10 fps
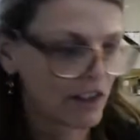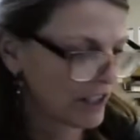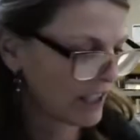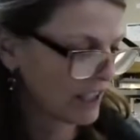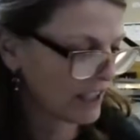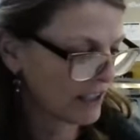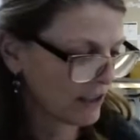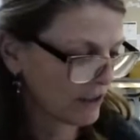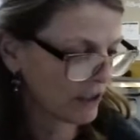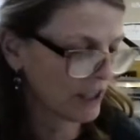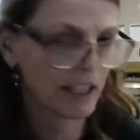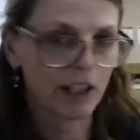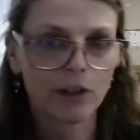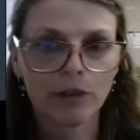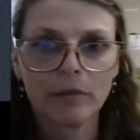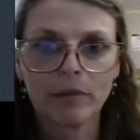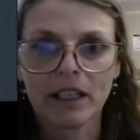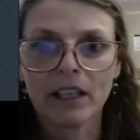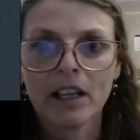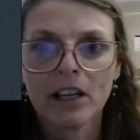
skin and they'll look kind of creepy.